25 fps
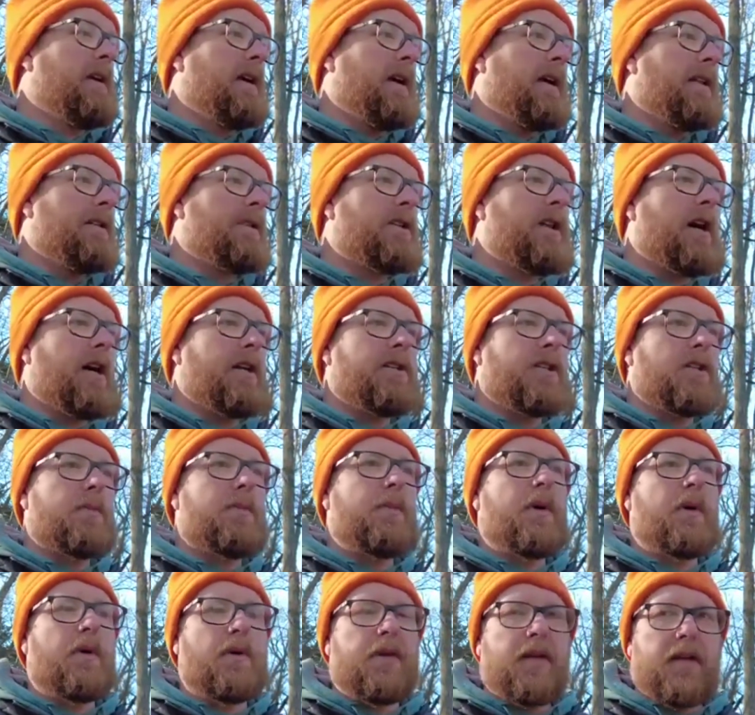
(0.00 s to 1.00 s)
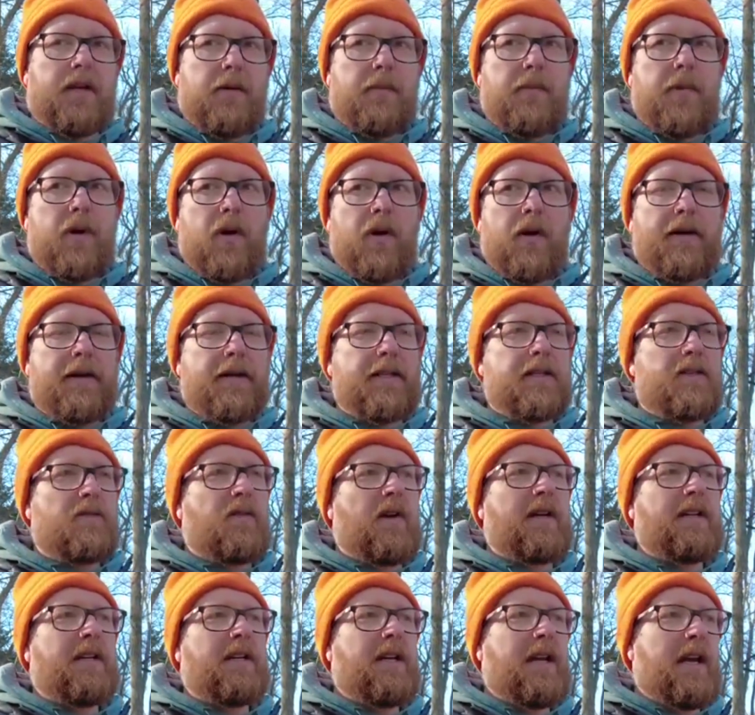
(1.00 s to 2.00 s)
it's not just building a park, it's
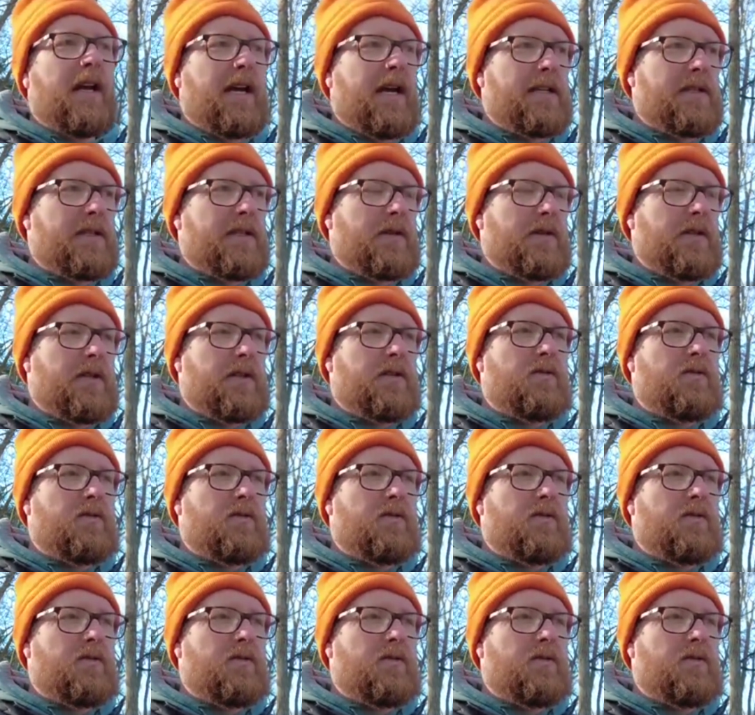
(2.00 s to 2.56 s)
finding hazards,